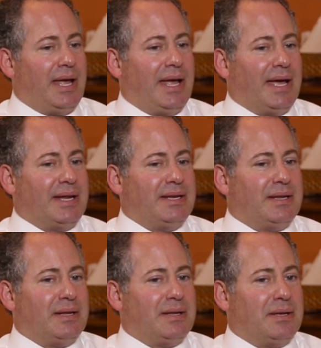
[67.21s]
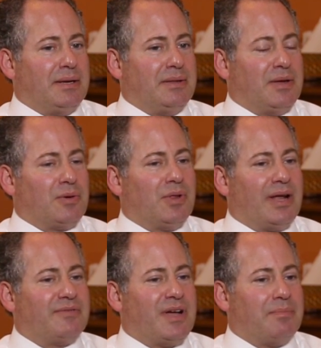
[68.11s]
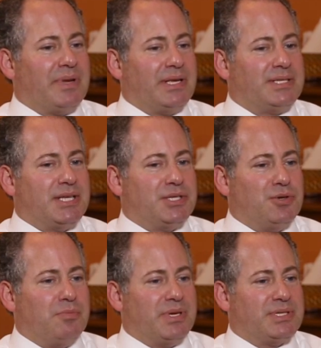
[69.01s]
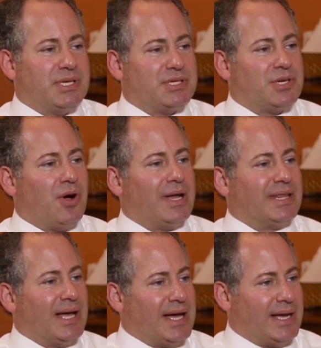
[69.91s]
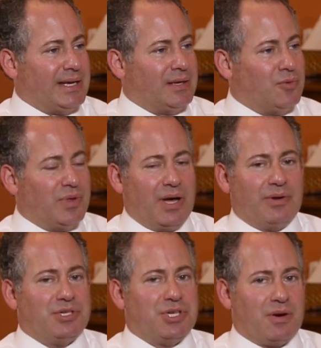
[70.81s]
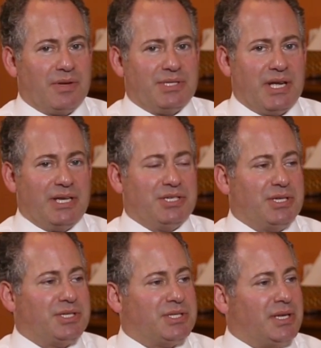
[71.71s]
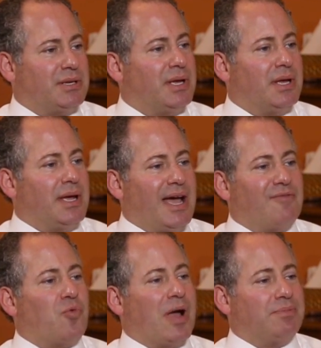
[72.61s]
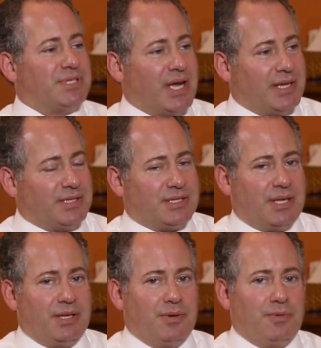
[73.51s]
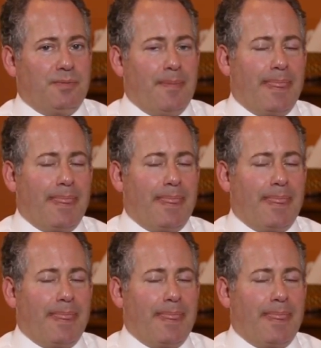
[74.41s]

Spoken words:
And there are a lot of companies that do business online without insurance agents that have websites that you